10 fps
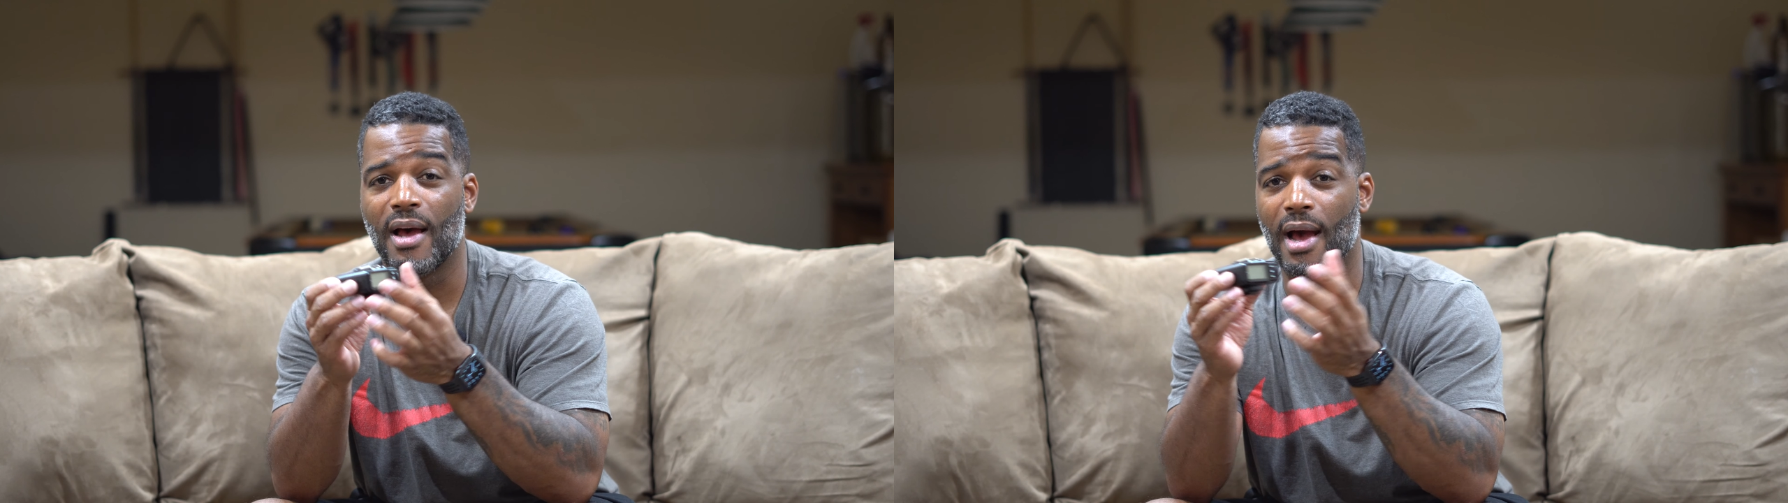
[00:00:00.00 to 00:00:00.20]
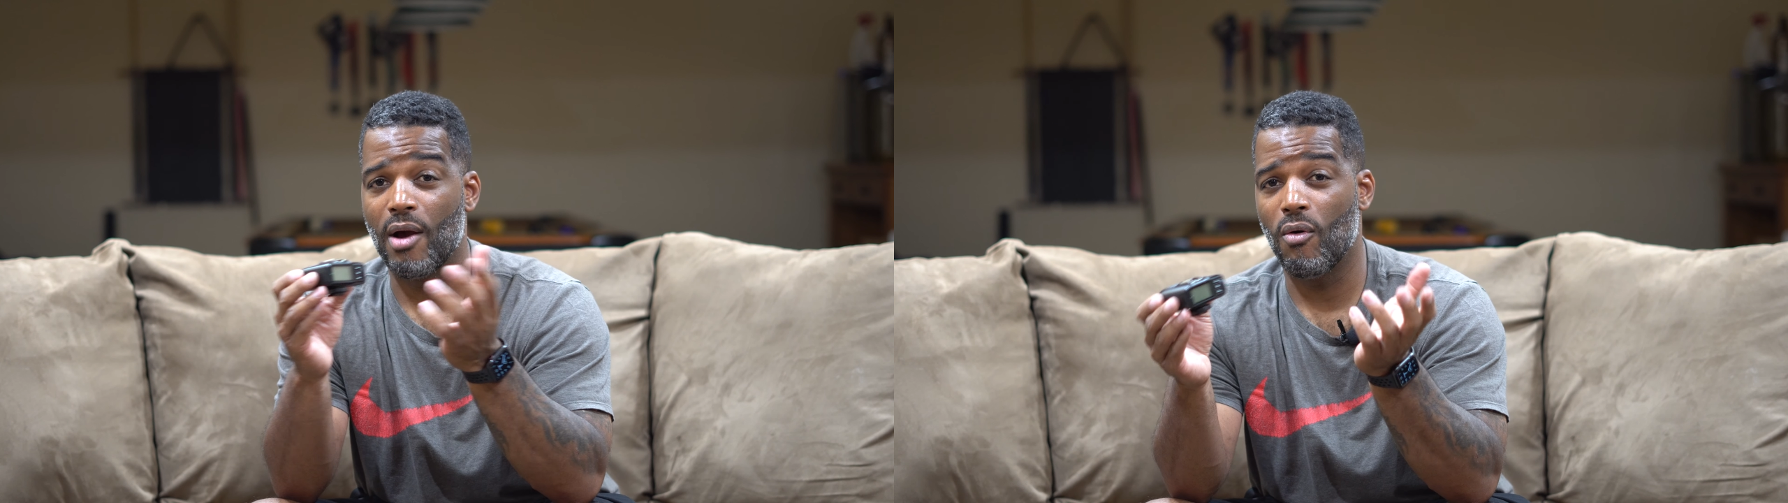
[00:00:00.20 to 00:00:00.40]

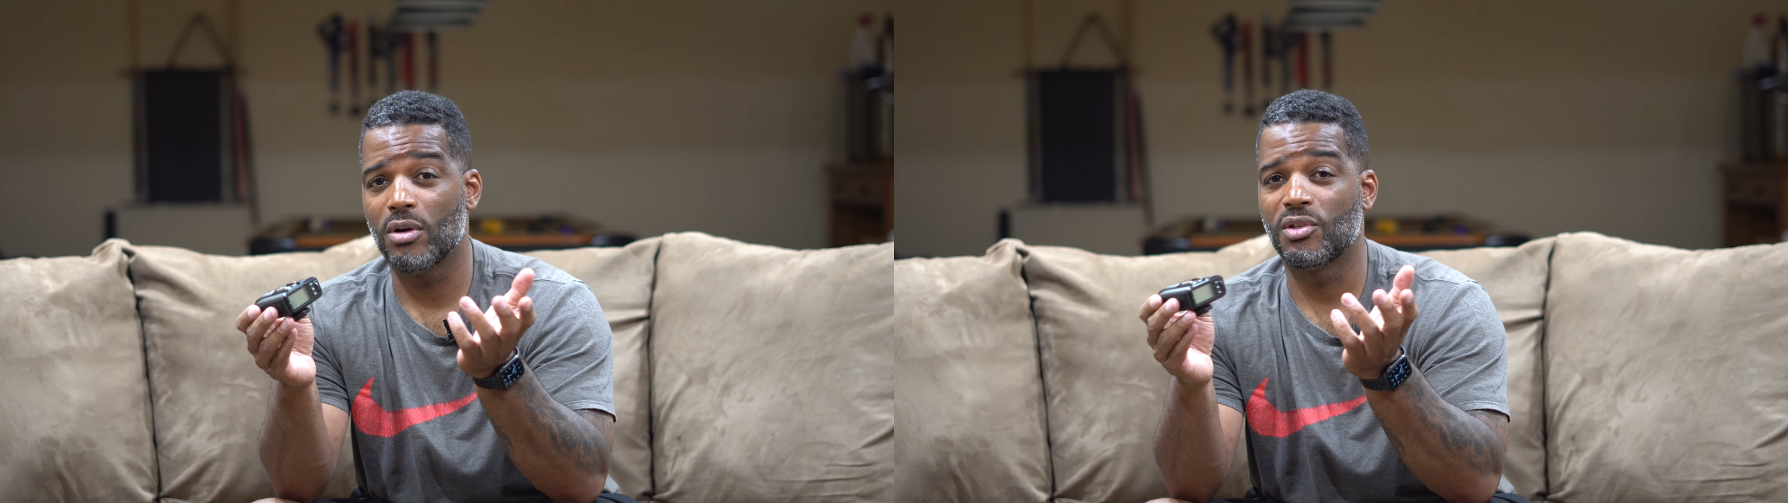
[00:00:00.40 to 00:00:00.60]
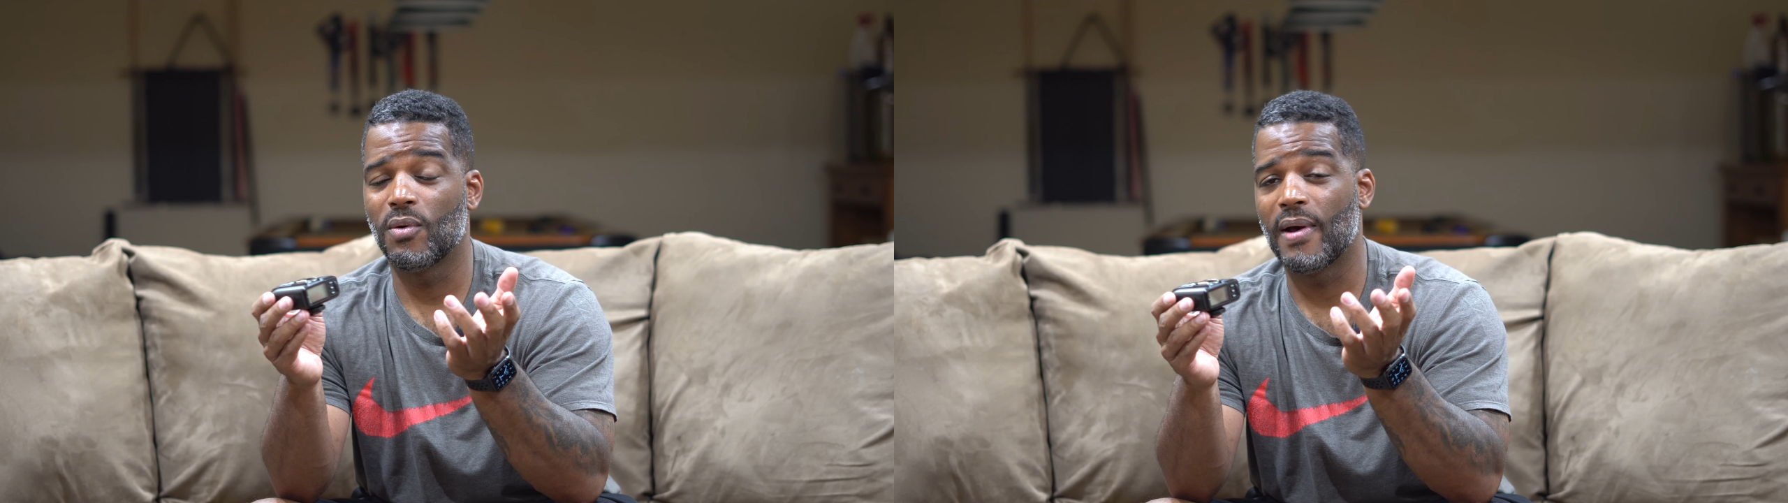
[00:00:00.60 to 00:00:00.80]
I
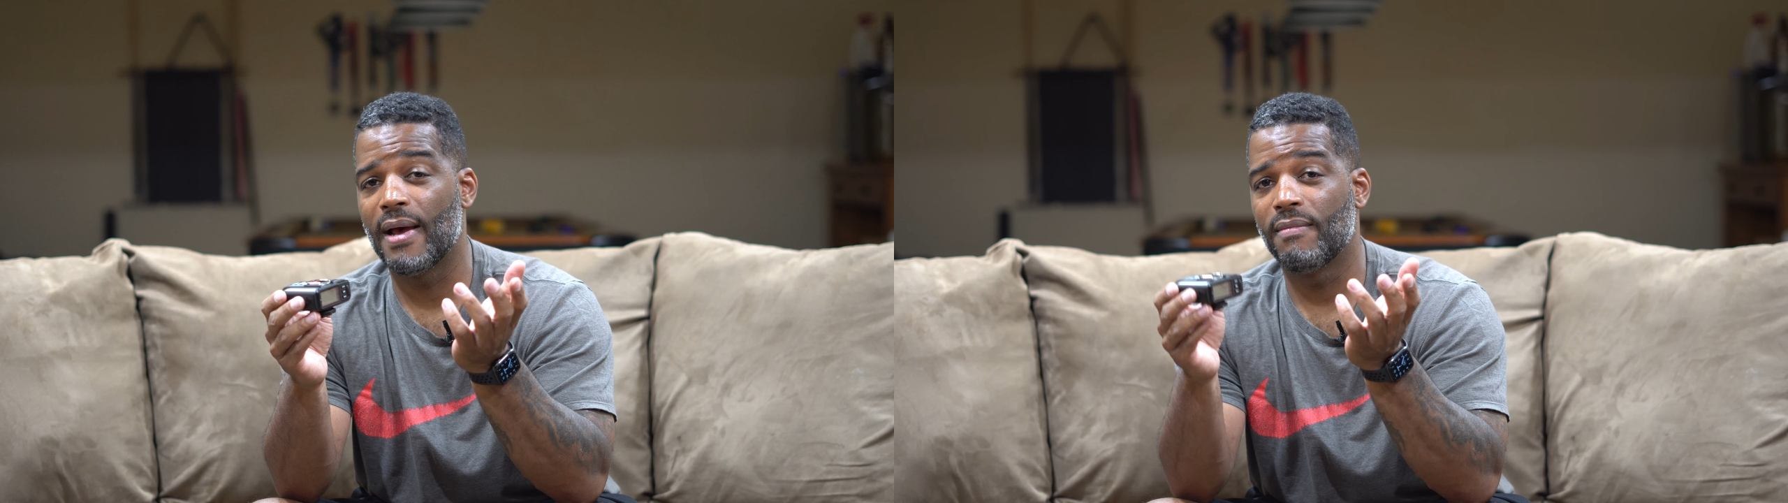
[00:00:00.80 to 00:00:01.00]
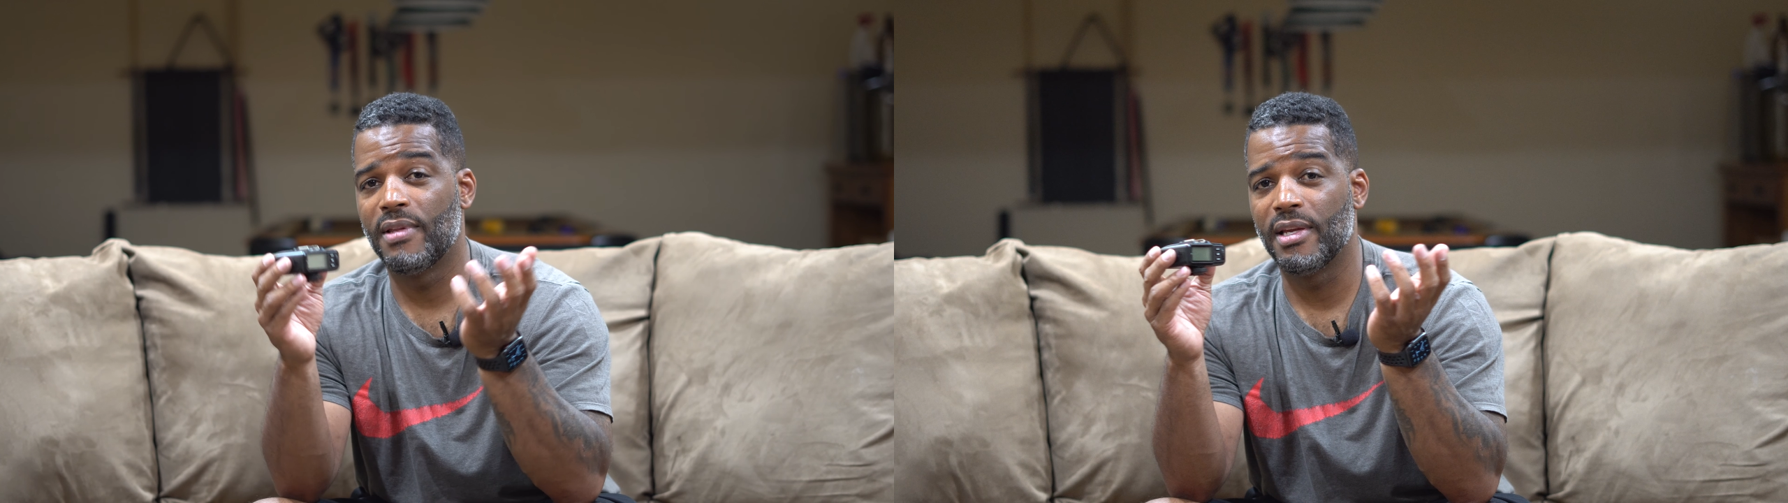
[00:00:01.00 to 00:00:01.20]
also
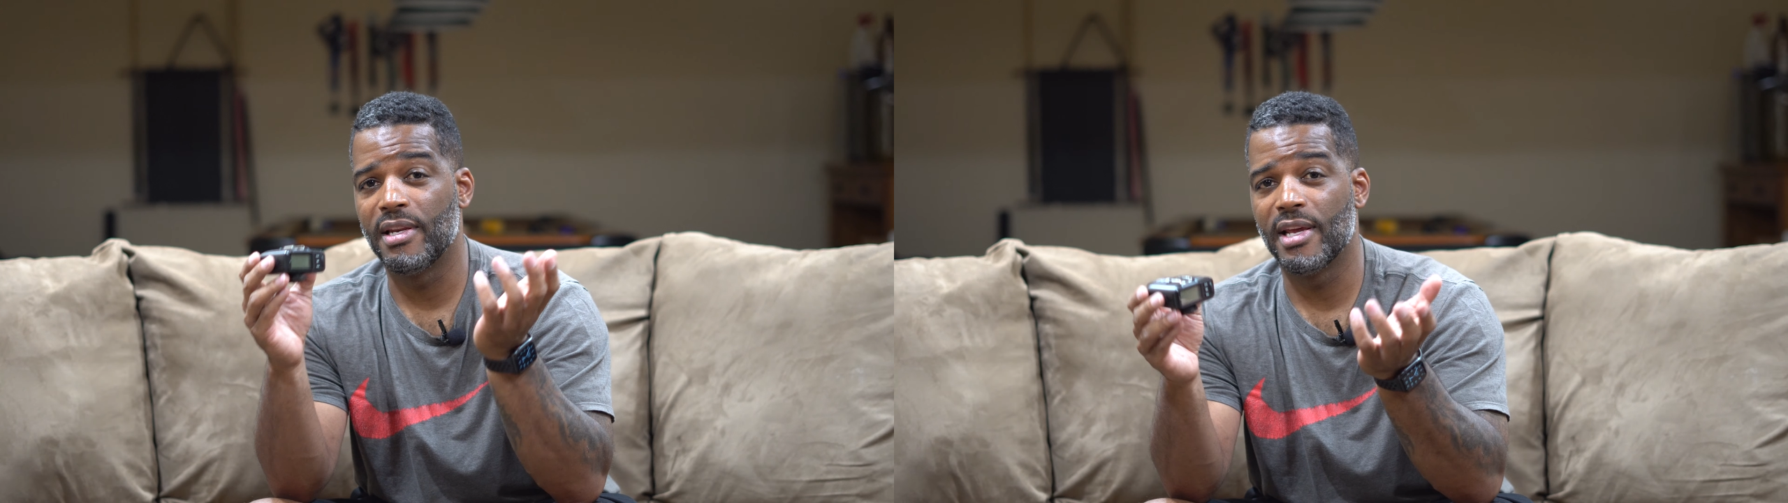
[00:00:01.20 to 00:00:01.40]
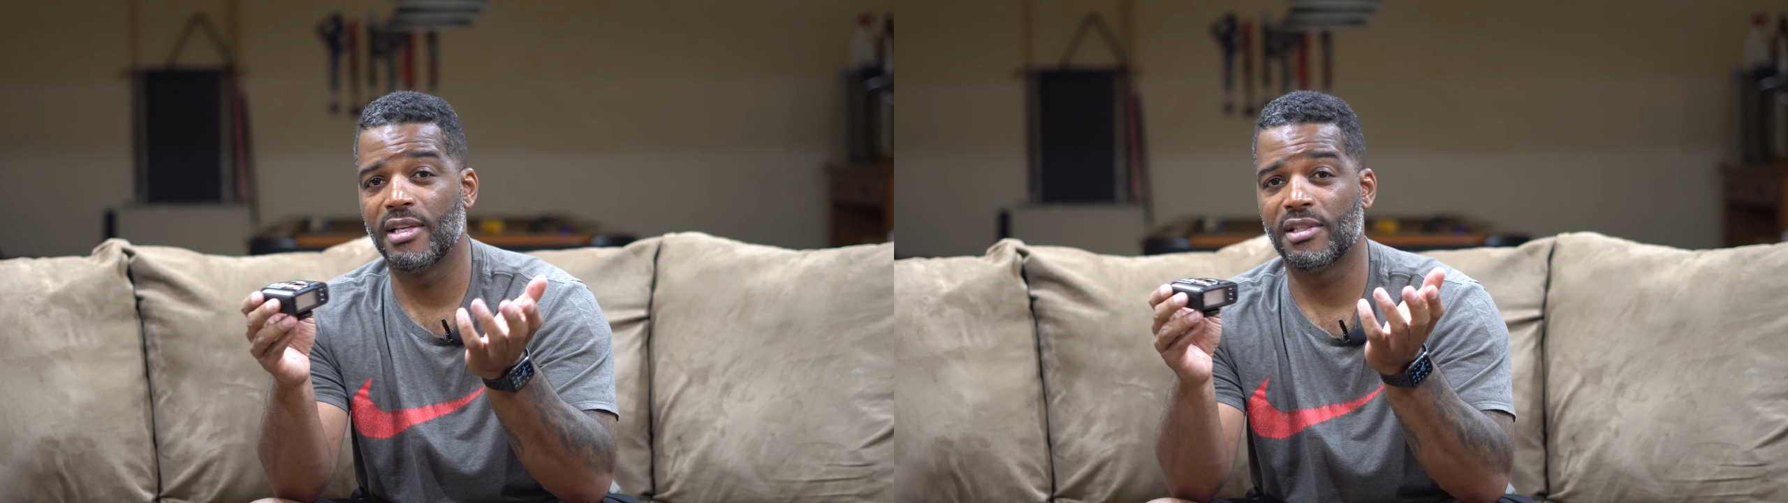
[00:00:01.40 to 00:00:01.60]
have the
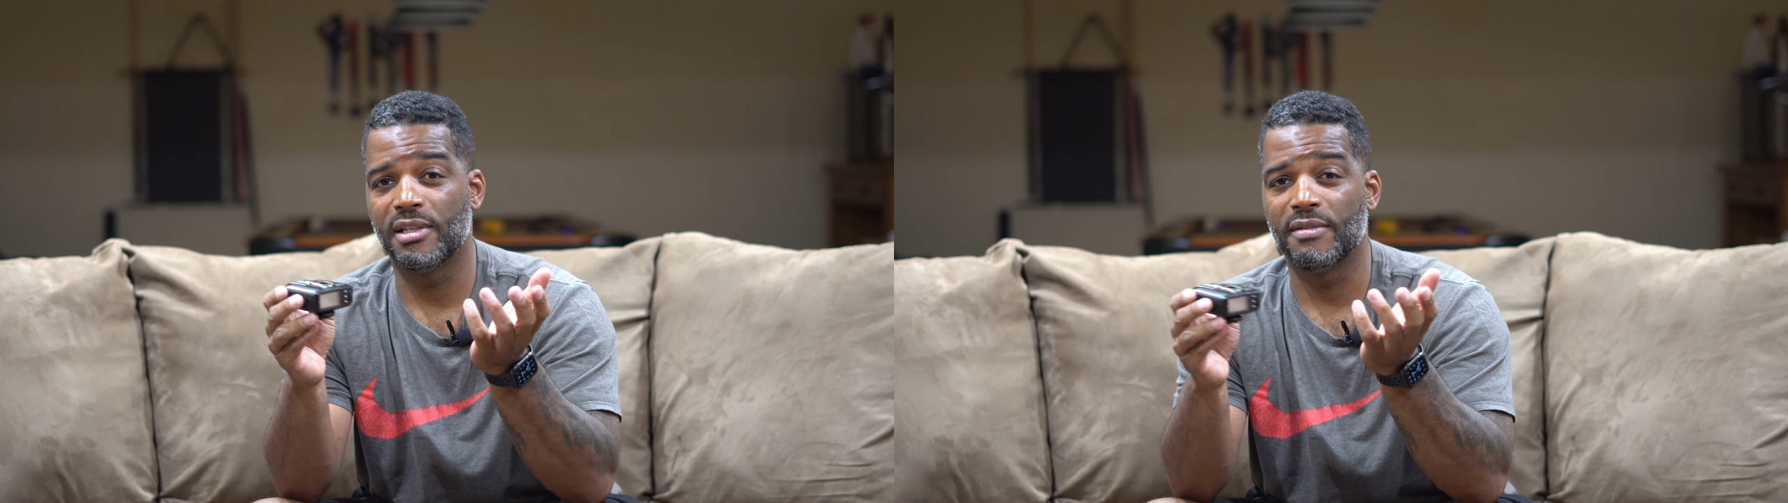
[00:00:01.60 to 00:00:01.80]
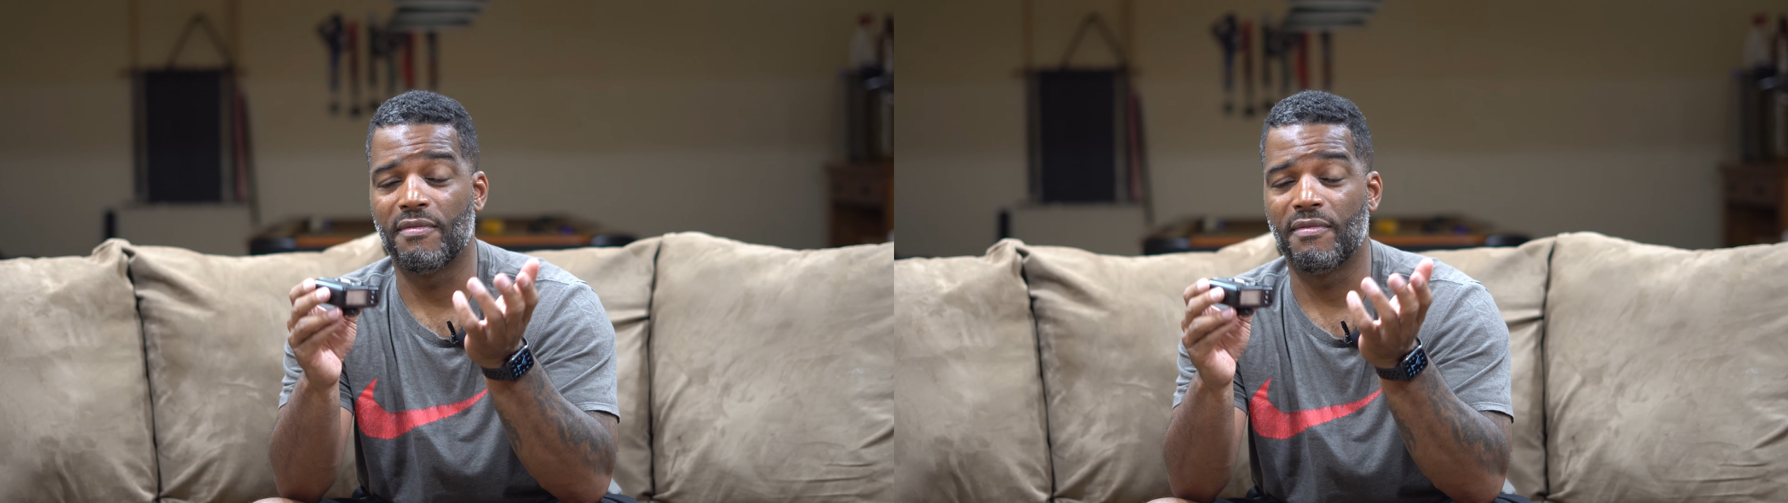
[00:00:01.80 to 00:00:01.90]
Ninja